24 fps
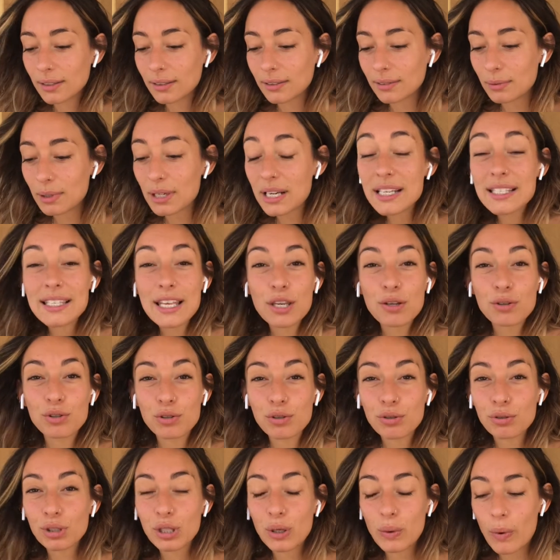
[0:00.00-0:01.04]
What it is that you
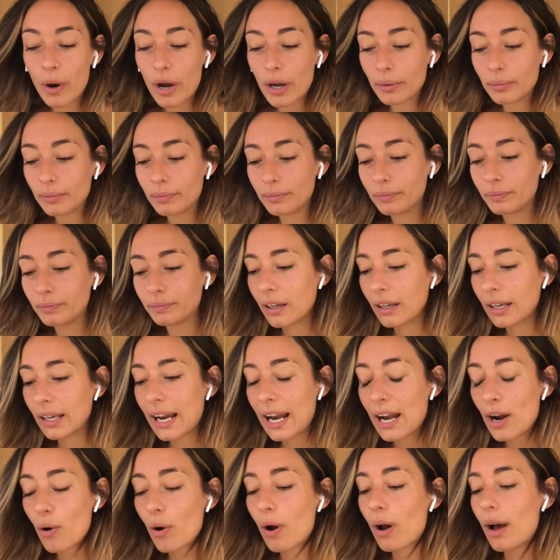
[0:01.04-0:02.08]
truly want. And
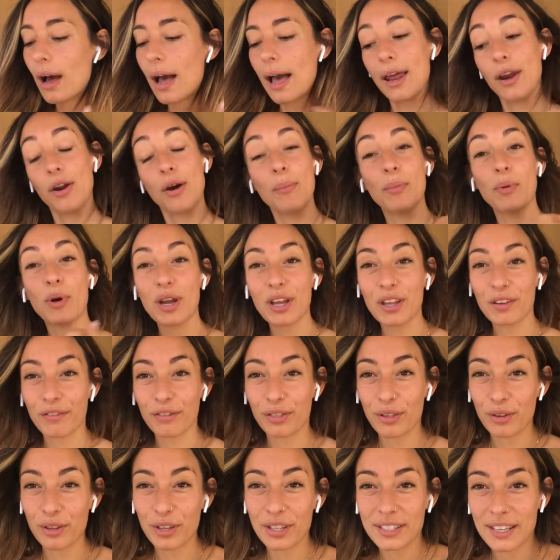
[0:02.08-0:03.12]
I know I'm going
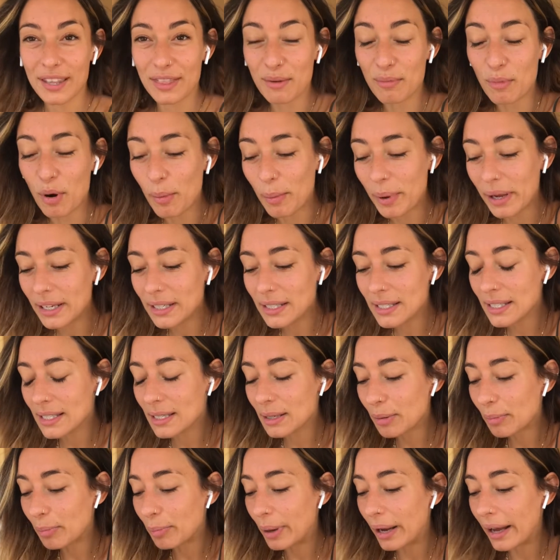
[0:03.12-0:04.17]
through this at the moment,
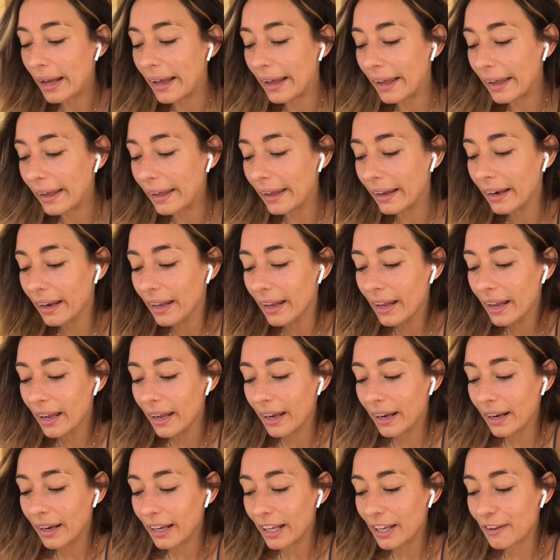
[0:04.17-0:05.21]
but
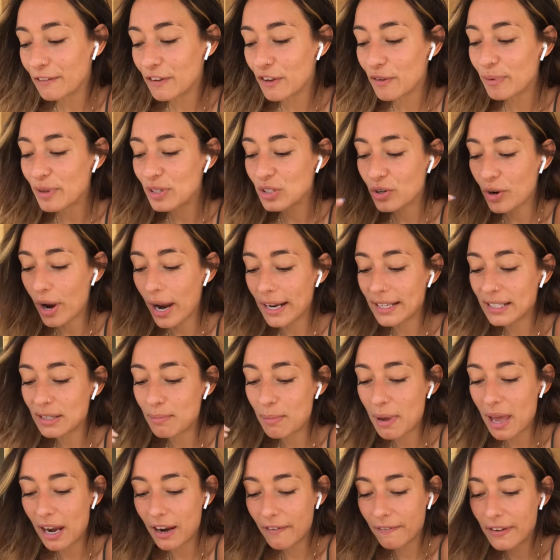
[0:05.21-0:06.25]
if you've been trying to
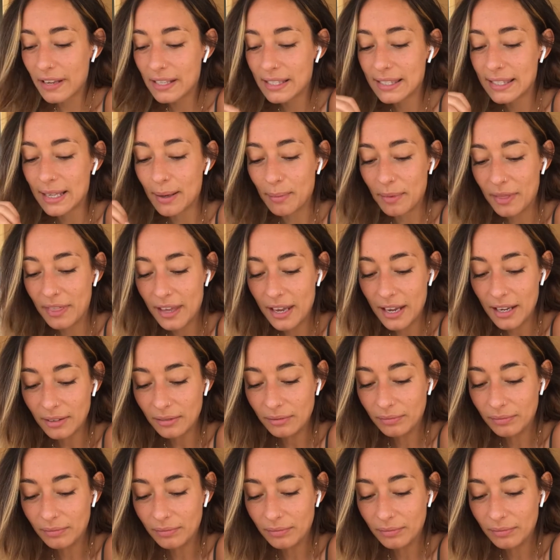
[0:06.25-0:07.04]
manifest something